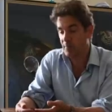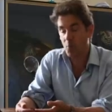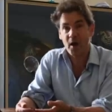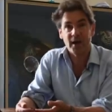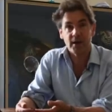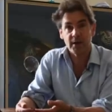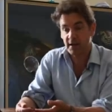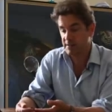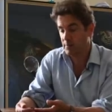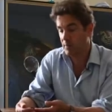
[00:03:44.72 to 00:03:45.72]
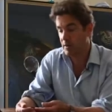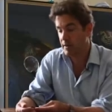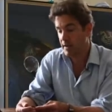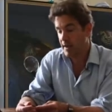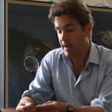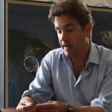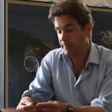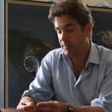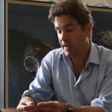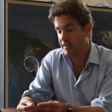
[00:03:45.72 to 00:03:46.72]
ware, as it were.
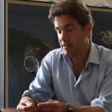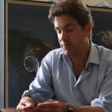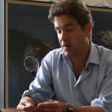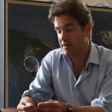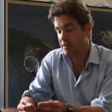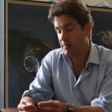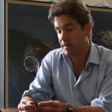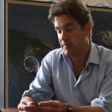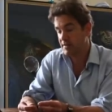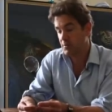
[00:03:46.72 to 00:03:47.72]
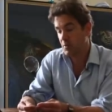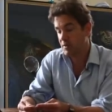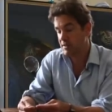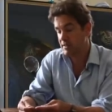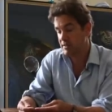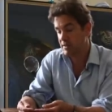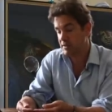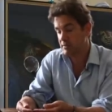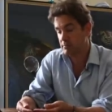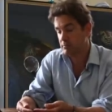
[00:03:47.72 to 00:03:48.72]
Um, and to find something of this quality is
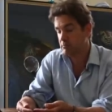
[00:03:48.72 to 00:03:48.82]
just